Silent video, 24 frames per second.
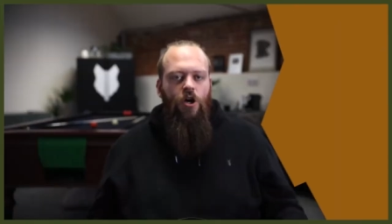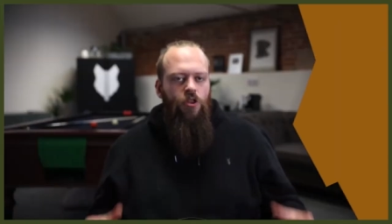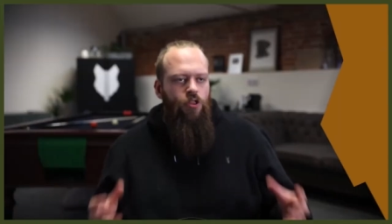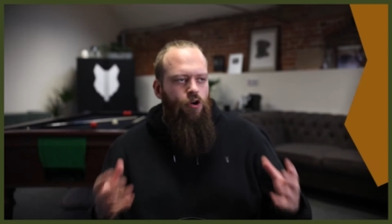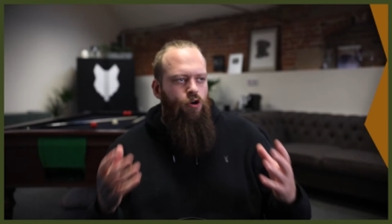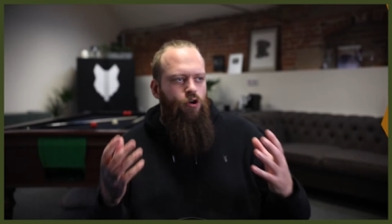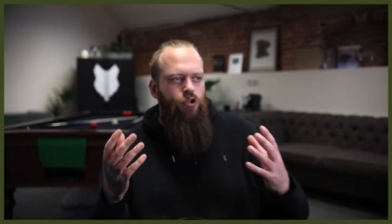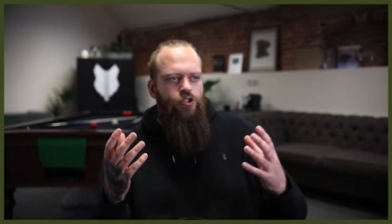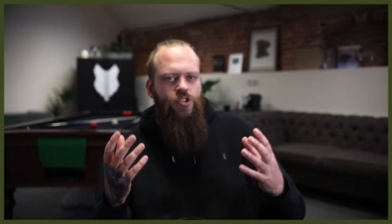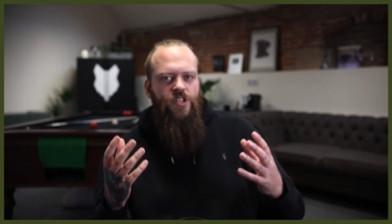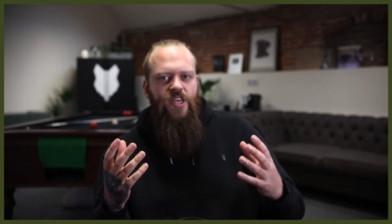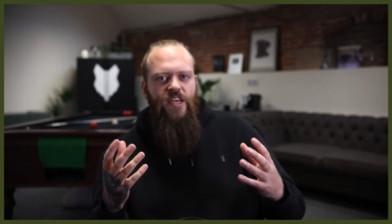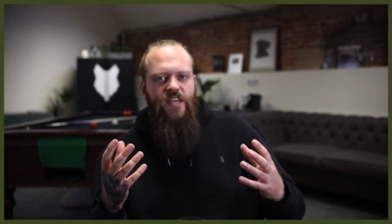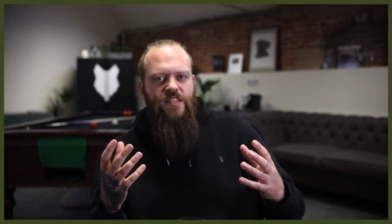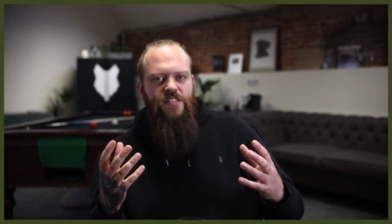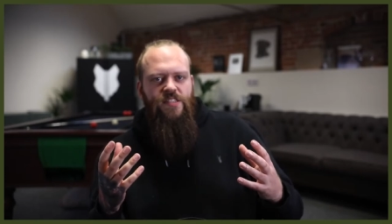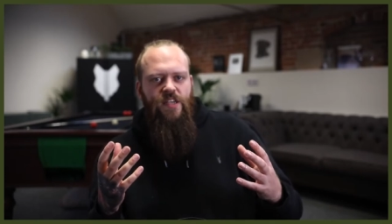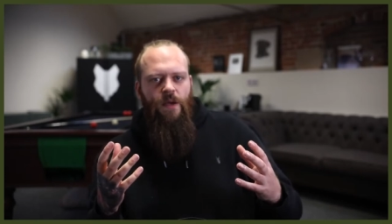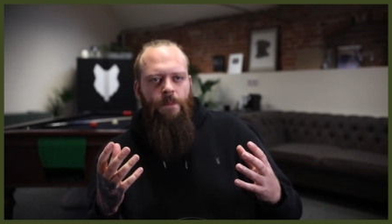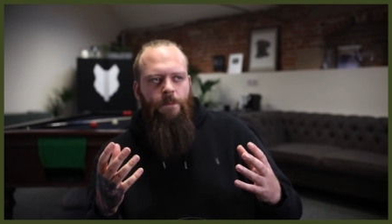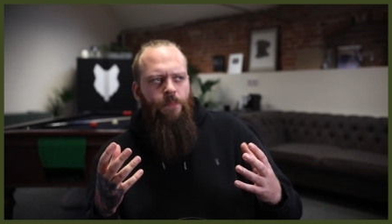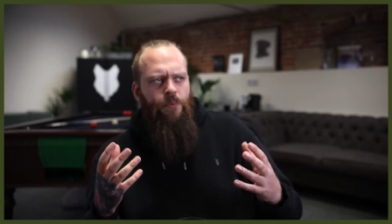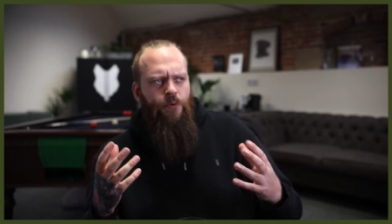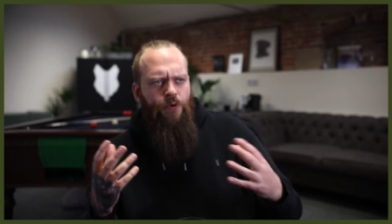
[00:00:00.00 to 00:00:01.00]
The Husky is
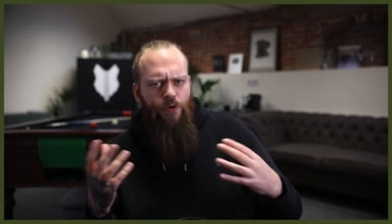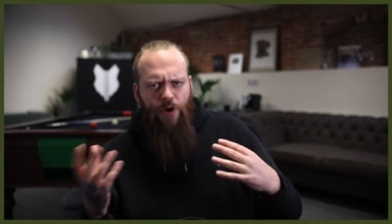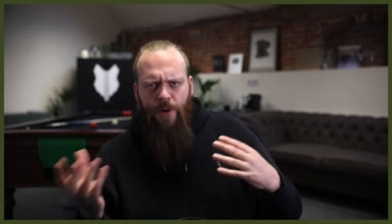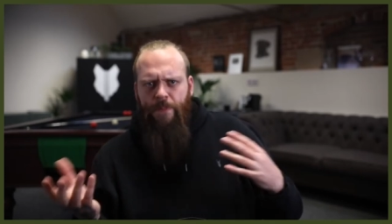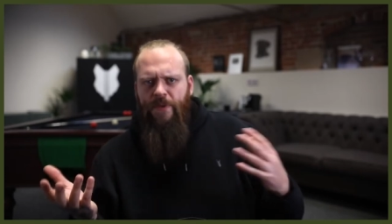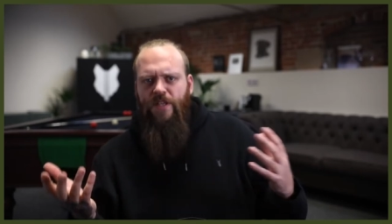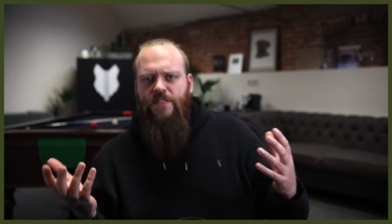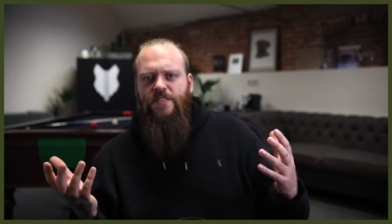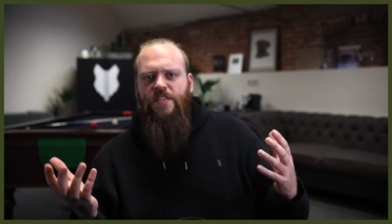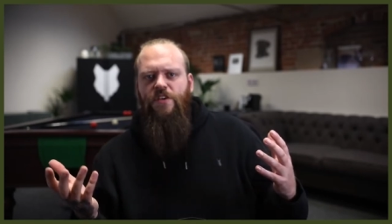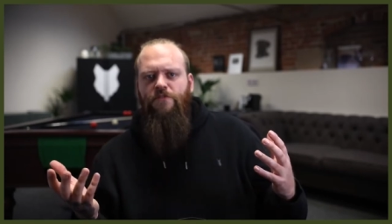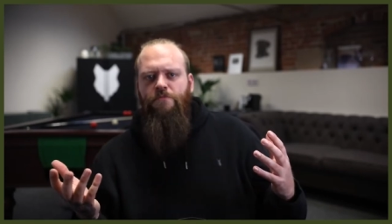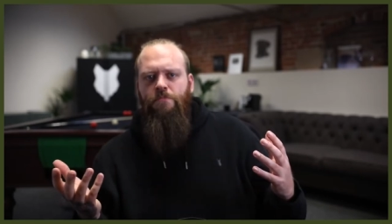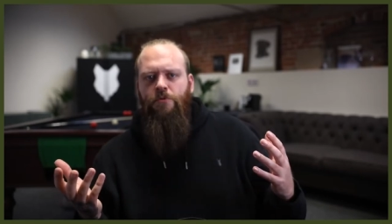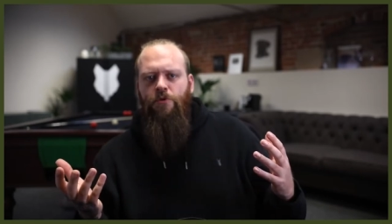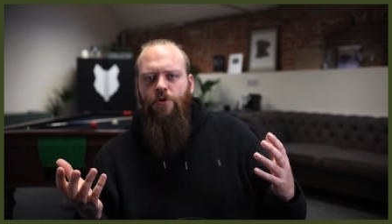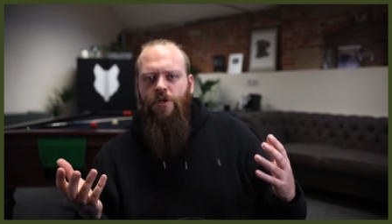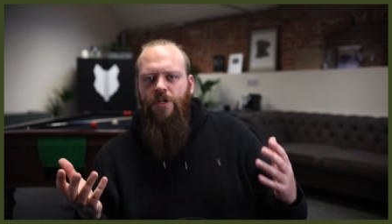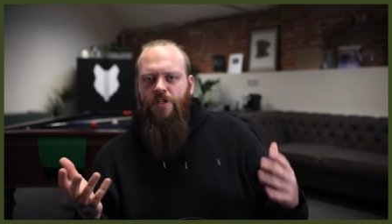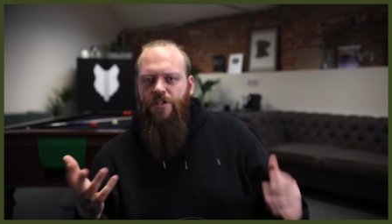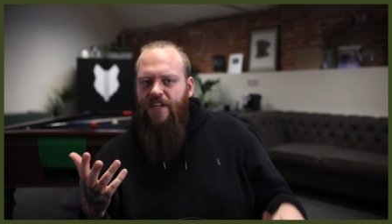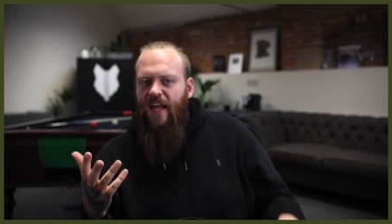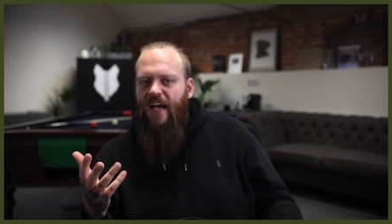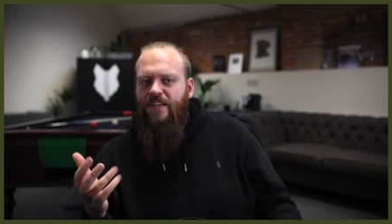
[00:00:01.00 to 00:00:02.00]
a primitive
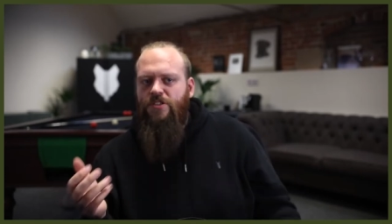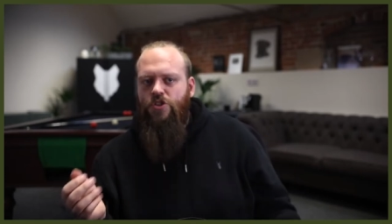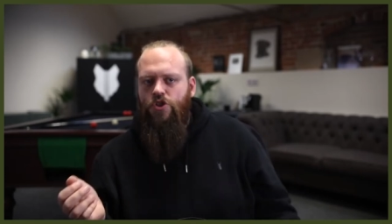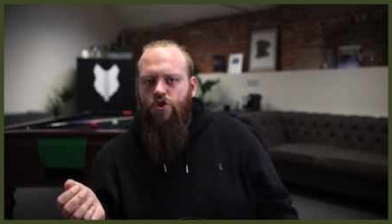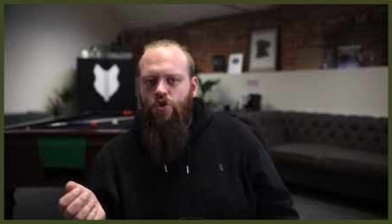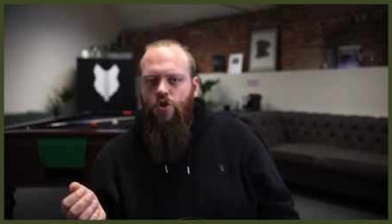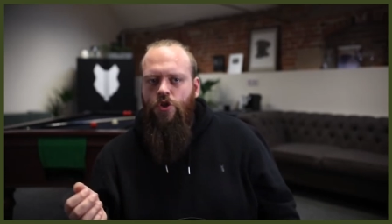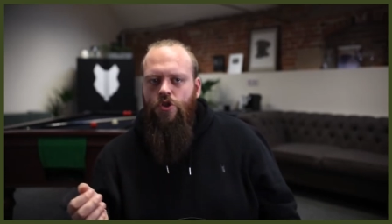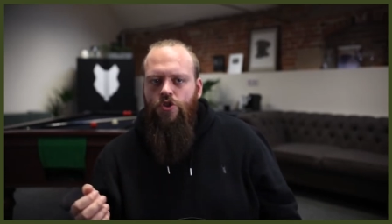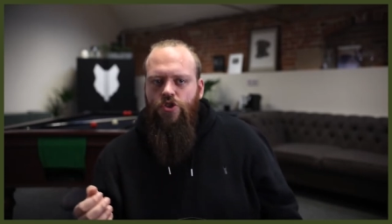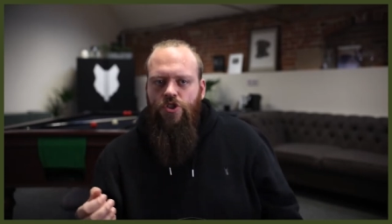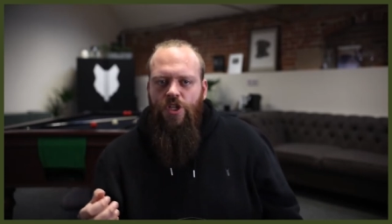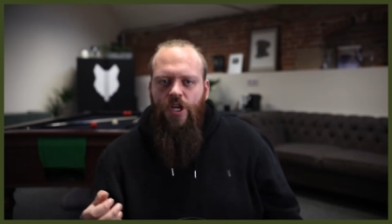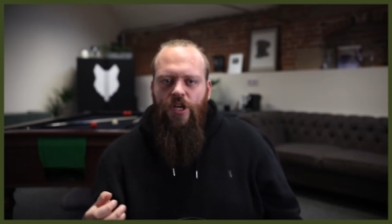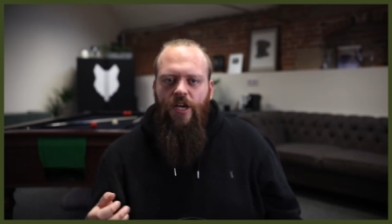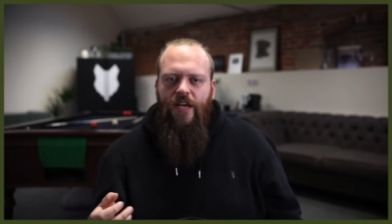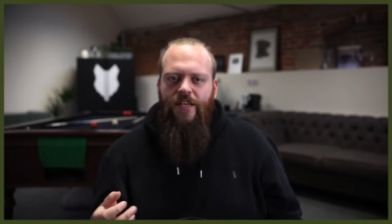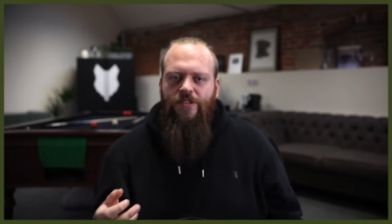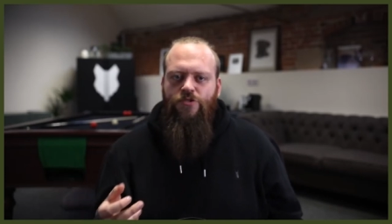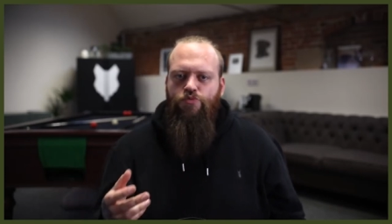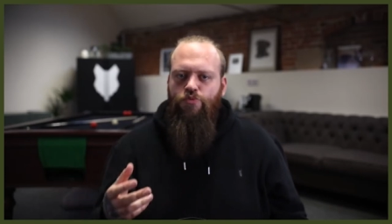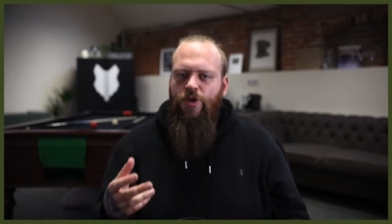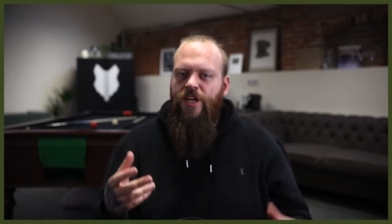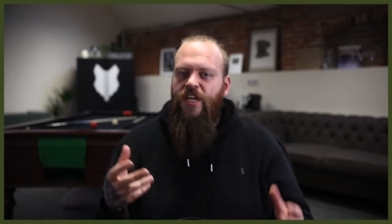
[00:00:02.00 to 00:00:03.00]
breed, and as such, it
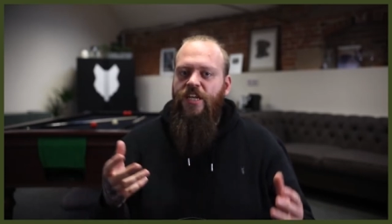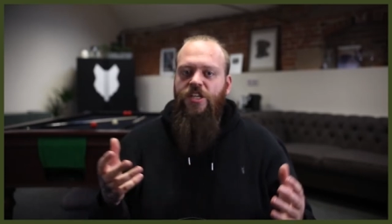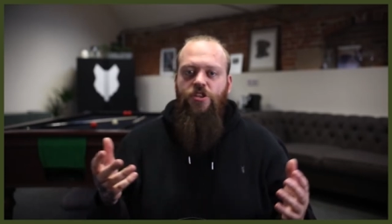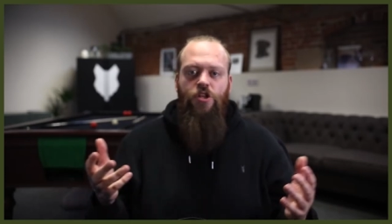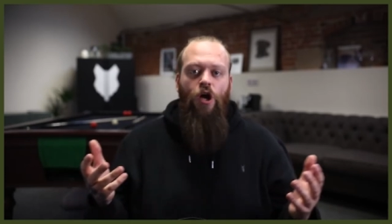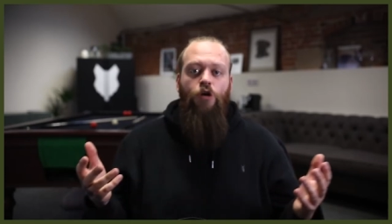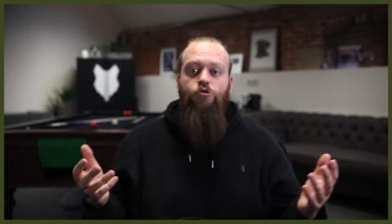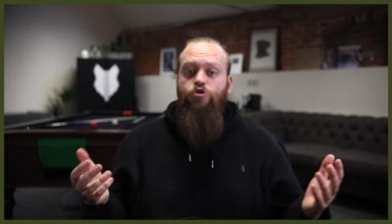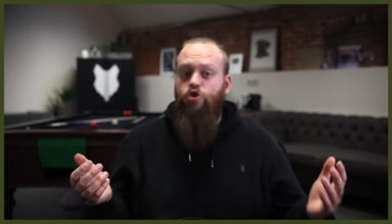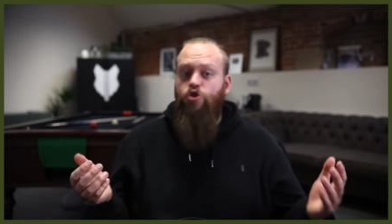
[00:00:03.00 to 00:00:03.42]
is really no